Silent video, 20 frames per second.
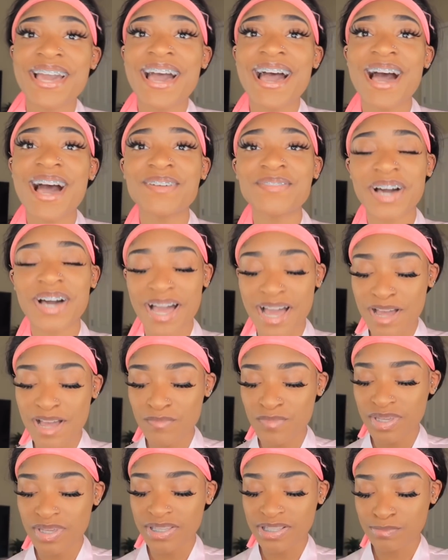I'm a
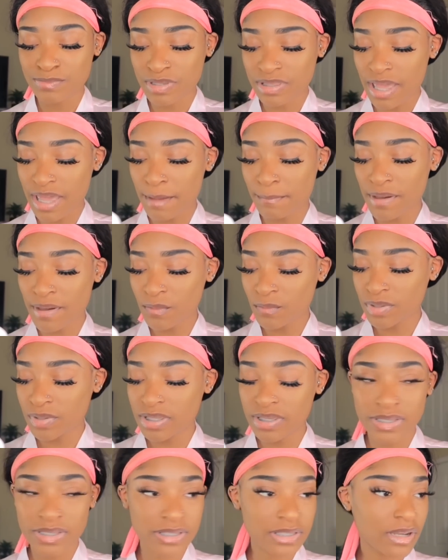hot mess, but like my
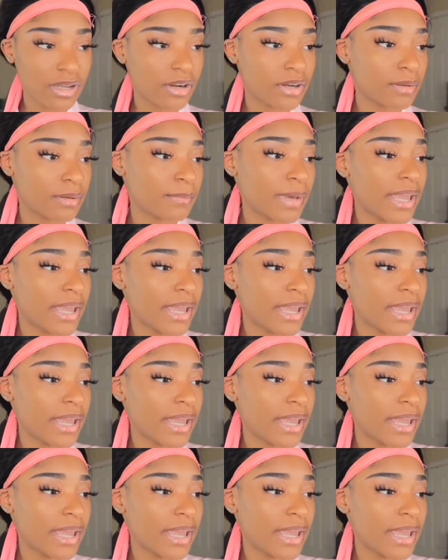wig is hurting.